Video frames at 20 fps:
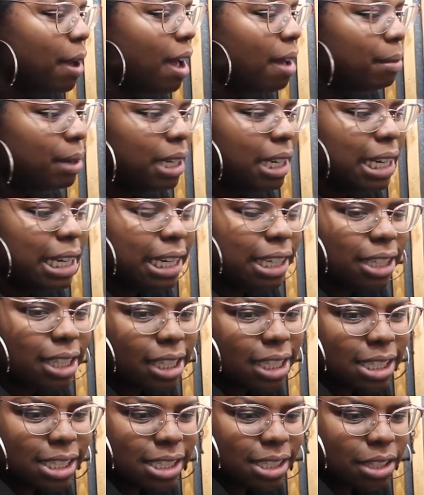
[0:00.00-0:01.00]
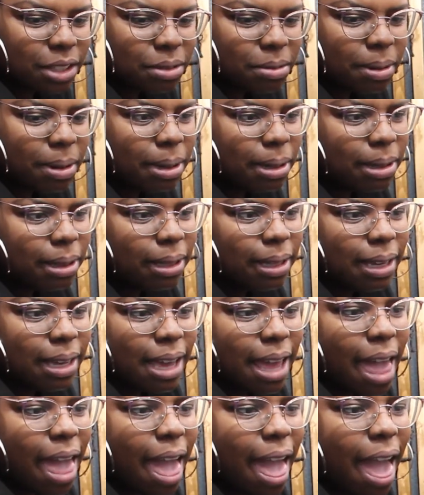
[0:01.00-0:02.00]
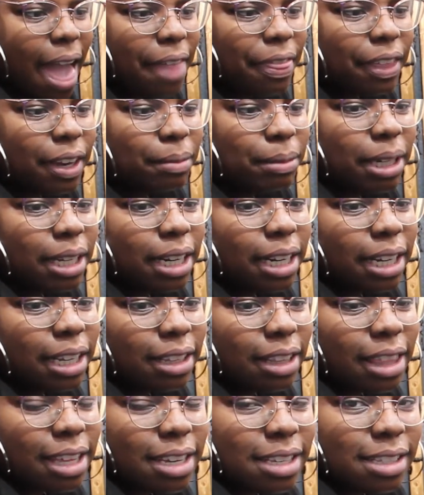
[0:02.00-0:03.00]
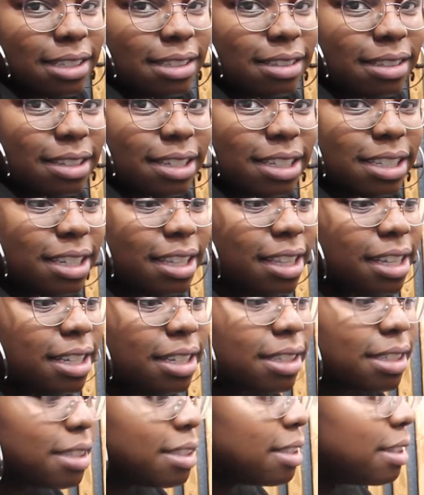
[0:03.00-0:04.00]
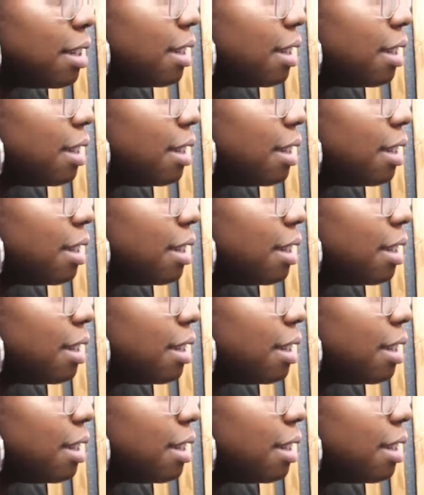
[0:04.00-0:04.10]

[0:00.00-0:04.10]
I'm gonna nail this to the wall, and then I'm gonna nail this to this.